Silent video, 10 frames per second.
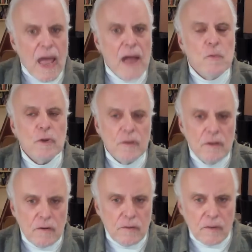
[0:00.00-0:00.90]
And what's
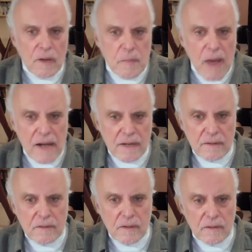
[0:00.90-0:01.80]
interesting about it
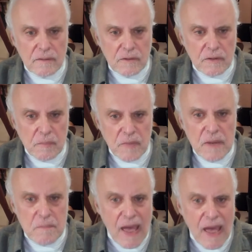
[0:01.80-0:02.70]
to
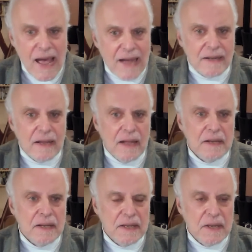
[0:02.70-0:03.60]
me, Matt,
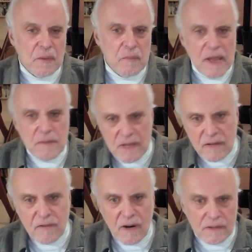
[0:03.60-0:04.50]
and you know, maybe
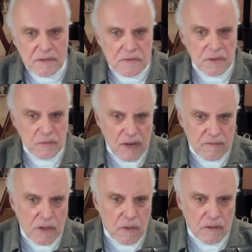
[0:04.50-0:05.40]
that for our listeners, we
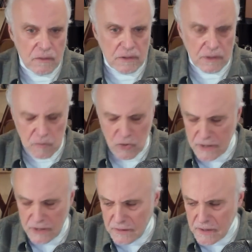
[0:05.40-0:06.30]
have to go into a little more
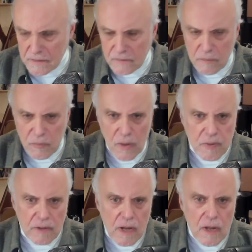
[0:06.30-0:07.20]
detail at some point,
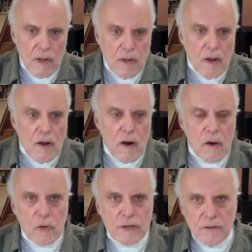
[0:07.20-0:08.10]
but
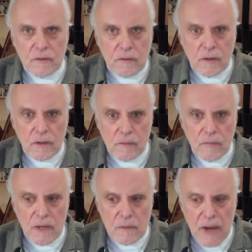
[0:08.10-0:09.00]
what's interesting to
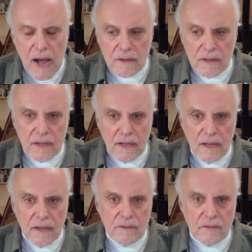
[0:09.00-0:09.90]
me about it
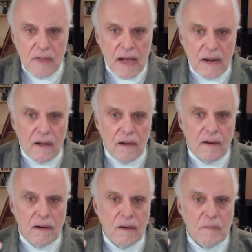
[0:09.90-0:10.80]
is that
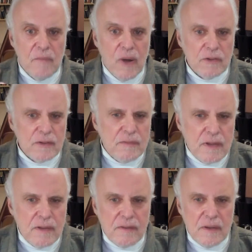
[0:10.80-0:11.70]
most of
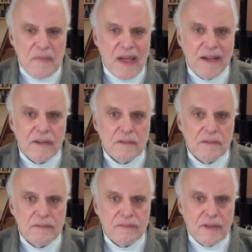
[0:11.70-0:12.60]
these
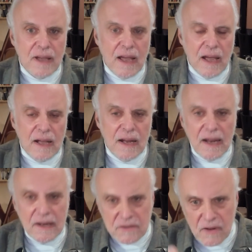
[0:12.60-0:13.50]
emails
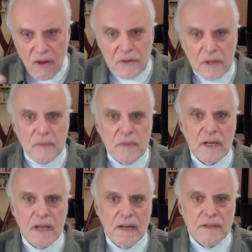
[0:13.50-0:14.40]
and other
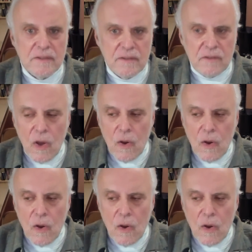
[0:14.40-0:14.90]
communications